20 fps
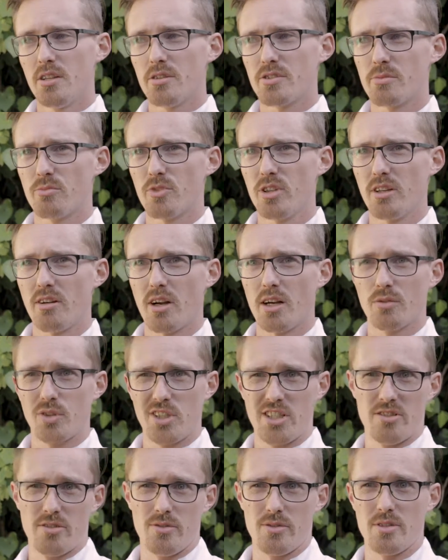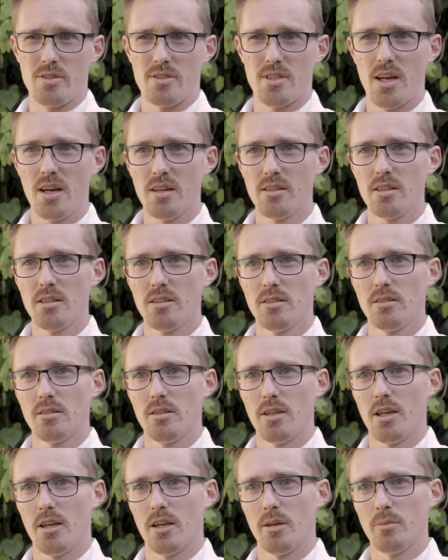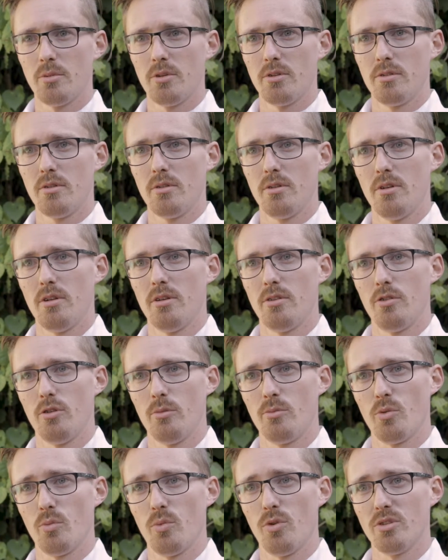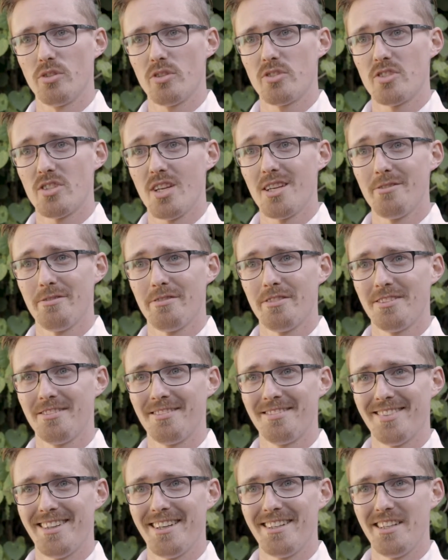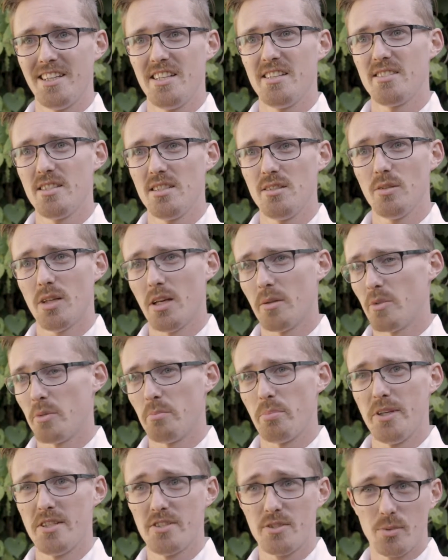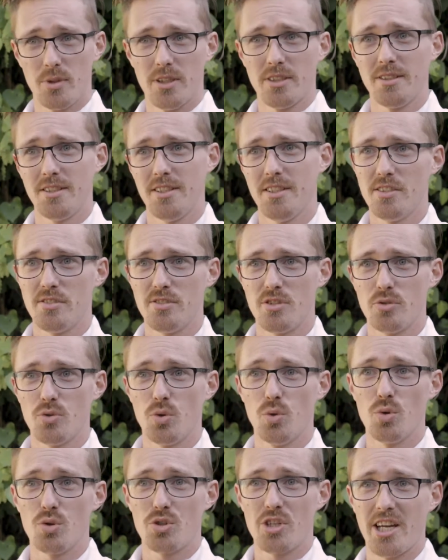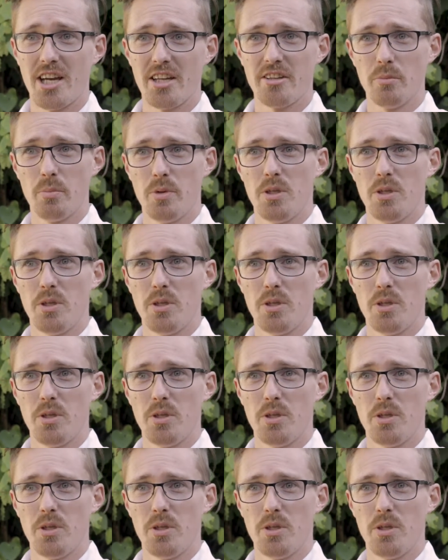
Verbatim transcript: There's some really great resources out there um, in terms of what's safe and, and easy. Uh, the best one is to talk to other